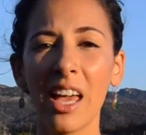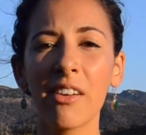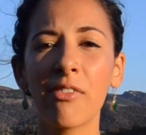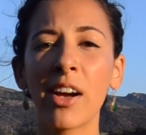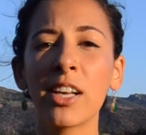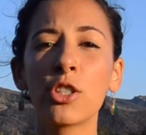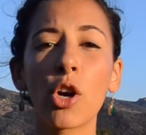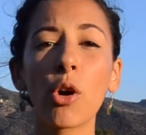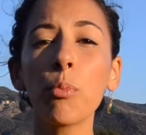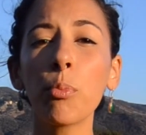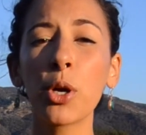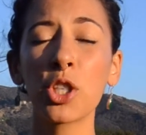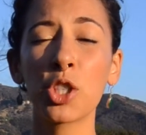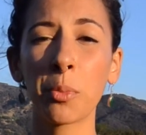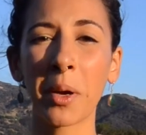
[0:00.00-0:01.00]
if I don't
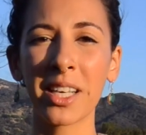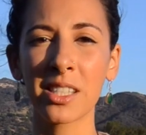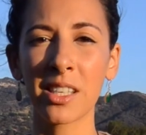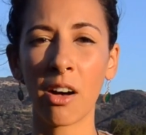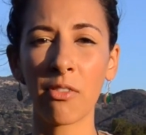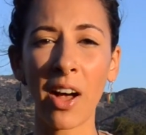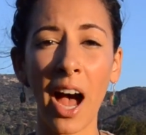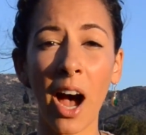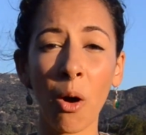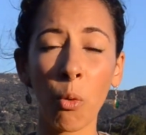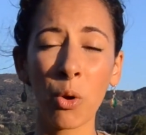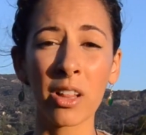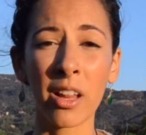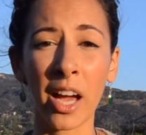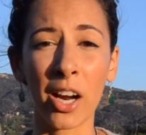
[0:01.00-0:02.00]
push myself, how
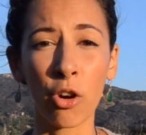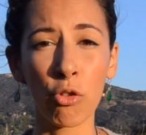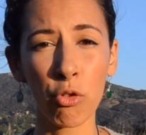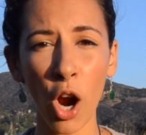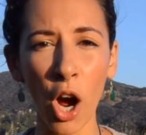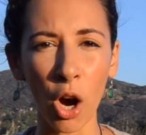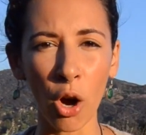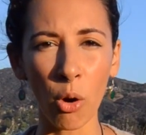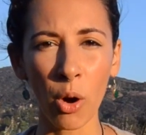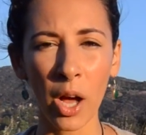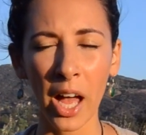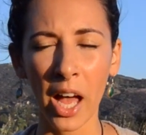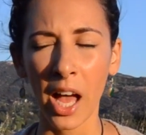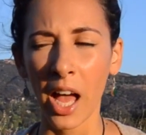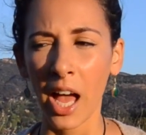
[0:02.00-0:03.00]
will I grow?
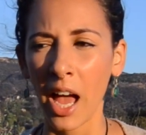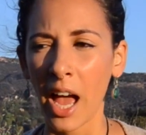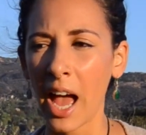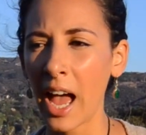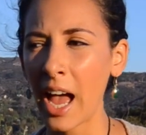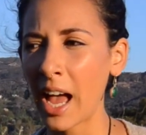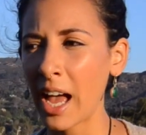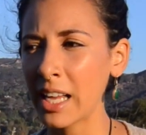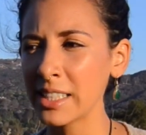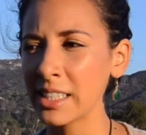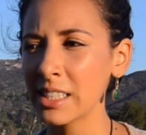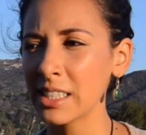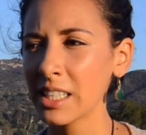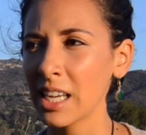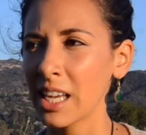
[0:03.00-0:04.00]
And